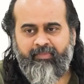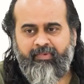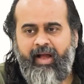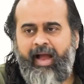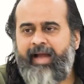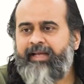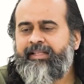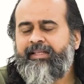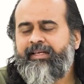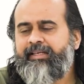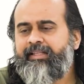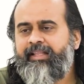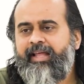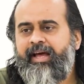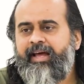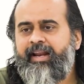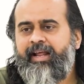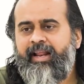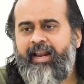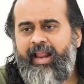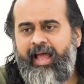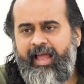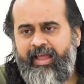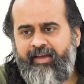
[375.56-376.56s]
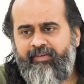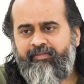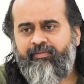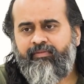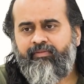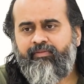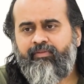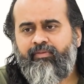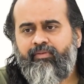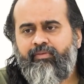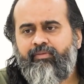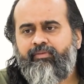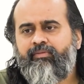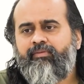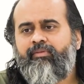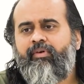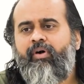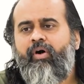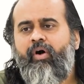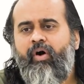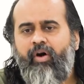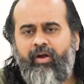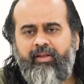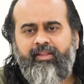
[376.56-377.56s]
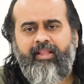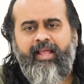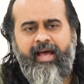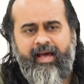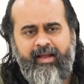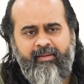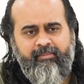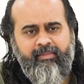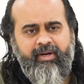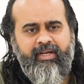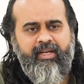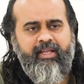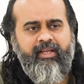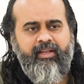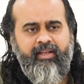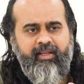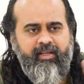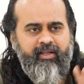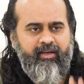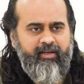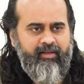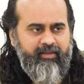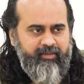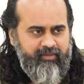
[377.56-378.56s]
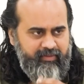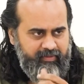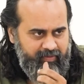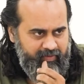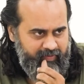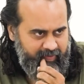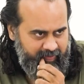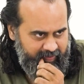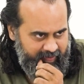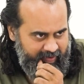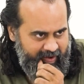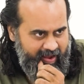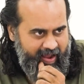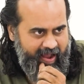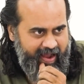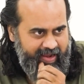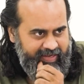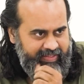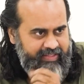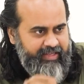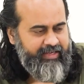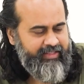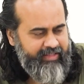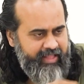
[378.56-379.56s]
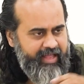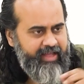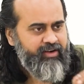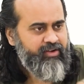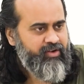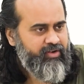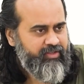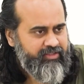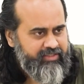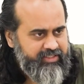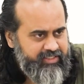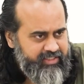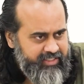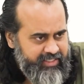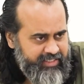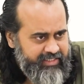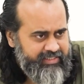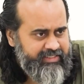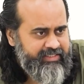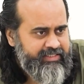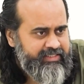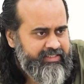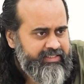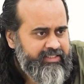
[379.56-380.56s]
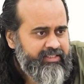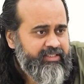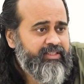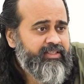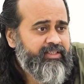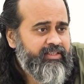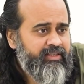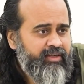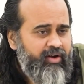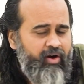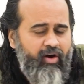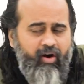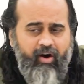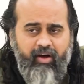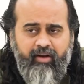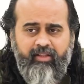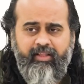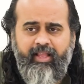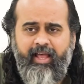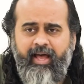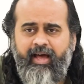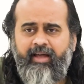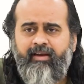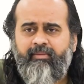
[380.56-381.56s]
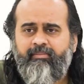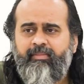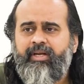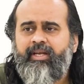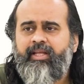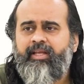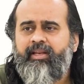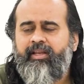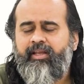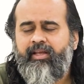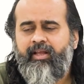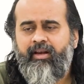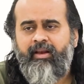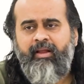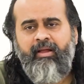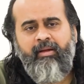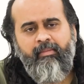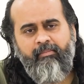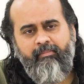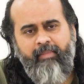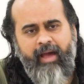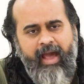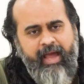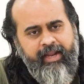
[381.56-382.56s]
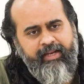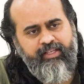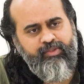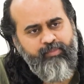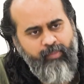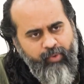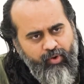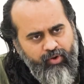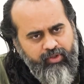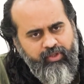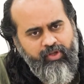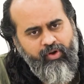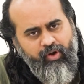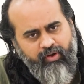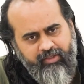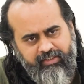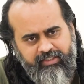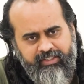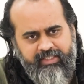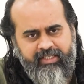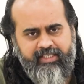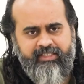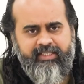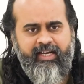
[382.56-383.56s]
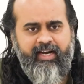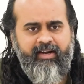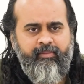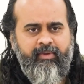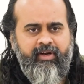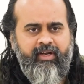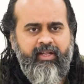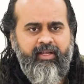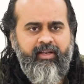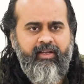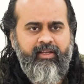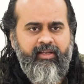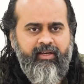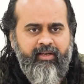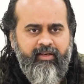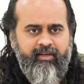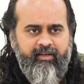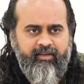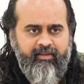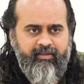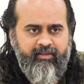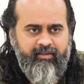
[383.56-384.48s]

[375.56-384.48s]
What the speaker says: Either they are alive or they are material. Either they are conscious or they are material. Man is both conscious and material.